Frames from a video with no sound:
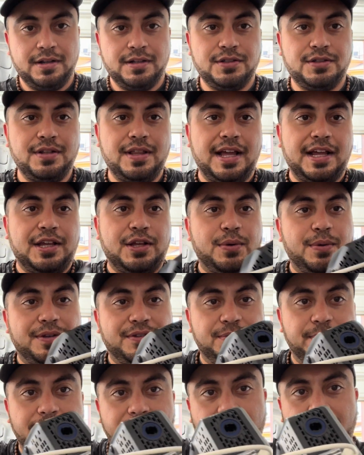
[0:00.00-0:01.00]
to that
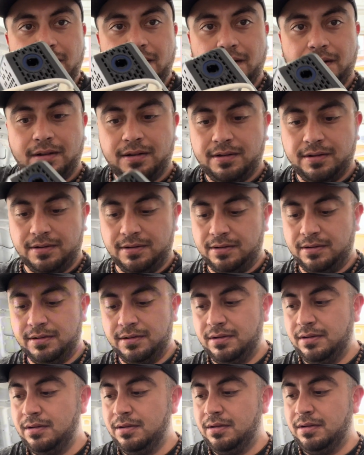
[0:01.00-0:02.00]
USB.
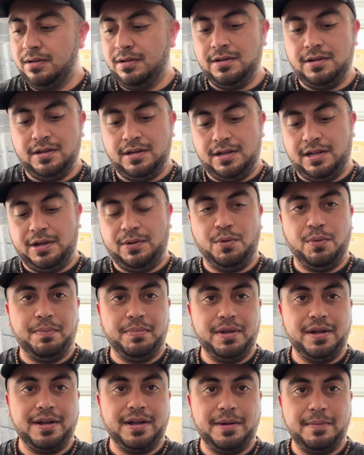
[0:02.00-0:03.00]
I'll
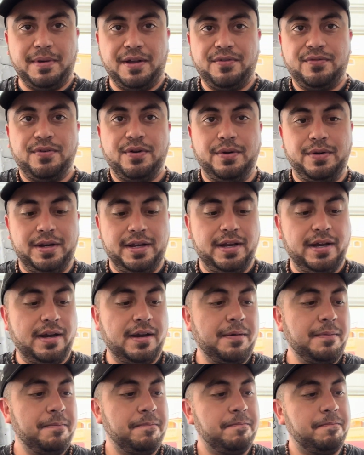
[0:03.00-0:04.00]
plug in my phone here.